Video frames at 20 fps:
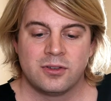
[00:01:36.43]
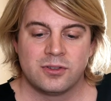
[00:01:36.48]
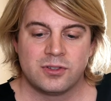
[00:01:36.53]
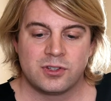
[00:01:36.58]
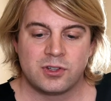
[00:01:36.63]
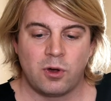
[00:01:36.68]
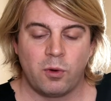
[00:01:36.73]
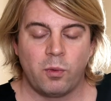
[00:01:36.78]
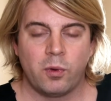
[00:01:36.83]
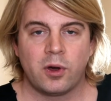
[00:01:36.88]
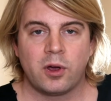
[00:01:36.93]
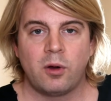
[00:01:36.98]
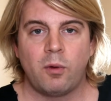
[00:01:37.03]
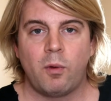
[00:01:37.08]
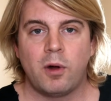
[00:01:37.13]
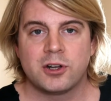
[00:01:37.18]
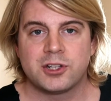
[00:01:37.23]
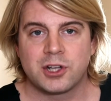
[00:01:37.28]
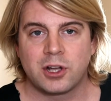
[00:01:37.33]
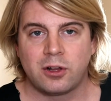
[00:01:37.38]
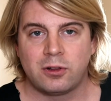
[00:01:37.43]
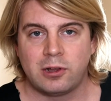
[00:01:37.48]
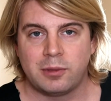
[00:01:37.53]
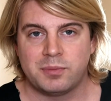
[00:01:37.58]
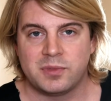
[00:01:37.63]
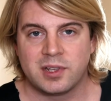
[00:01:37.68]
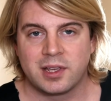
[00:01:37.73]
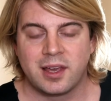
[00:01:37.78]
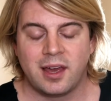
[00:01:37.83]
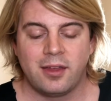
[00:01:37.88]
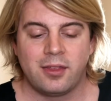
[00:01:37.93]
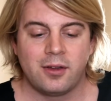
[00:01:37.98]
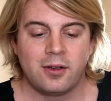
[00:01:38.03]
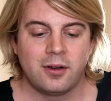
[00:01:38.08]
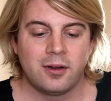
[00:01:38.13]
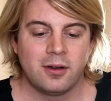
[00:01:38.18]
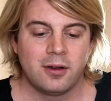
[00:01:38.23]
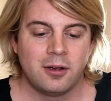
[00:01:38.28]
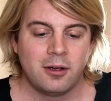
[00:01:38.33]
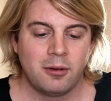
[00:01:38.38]
So we're going to watch a clip
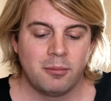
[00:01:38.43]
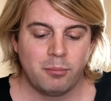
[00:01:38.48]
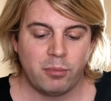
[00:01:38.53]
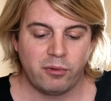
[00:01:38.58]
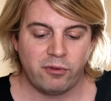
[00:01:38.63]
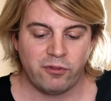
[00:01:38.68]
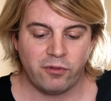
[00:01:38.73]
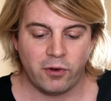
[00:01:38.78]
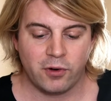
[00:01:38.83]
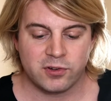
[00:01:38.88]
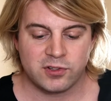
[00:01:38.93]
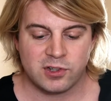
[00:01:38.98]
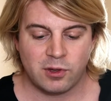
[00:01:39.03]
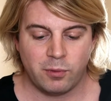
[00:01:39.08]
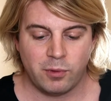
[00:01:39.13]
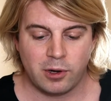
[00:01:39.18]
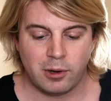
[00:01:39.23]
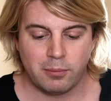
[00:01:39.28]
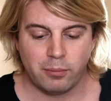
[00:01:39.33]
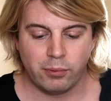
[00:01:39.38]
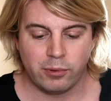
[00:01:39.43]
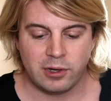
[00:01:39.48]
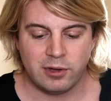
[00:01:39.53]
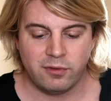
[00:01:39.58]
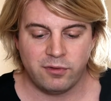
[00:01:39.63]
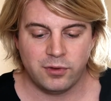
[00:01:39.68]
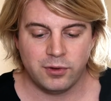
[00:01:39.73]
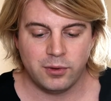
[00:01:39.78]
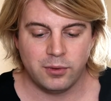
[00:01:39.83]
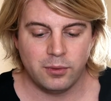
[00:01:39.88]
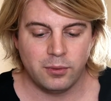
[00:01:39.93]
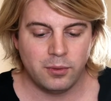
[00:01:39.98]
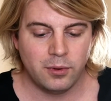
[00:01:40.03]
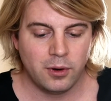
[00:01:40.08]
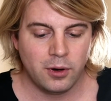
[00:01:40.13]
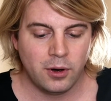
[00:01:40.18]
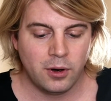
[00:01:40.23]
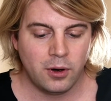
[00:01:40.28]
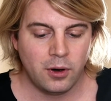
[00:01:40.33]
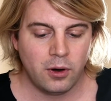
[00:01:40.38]
together, but first I want to brief you
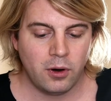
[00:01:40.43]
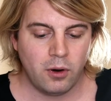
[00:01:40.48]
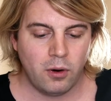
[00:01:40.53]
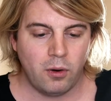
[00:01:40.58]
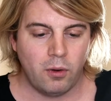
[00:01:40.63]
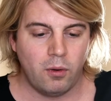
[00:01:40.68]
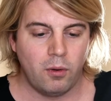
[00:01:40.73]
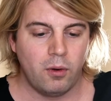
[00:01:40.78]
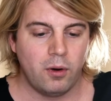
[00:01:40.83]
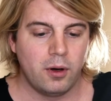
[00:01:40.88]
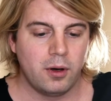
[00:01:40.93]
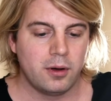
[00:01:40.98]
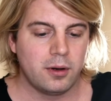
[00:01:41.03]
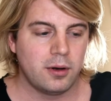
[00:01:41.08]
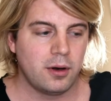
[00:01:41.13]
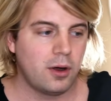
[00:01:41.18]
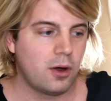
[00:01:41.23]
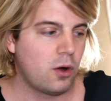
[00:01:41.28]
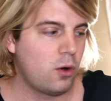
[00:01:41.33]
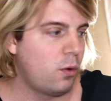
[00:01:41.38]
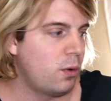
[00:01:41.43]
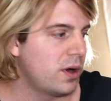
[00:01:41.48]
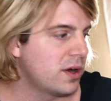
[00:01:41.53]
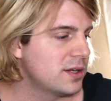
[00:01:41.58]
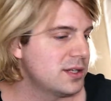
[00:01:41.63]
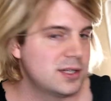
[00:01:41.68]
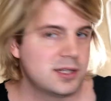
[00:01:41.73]
on a quick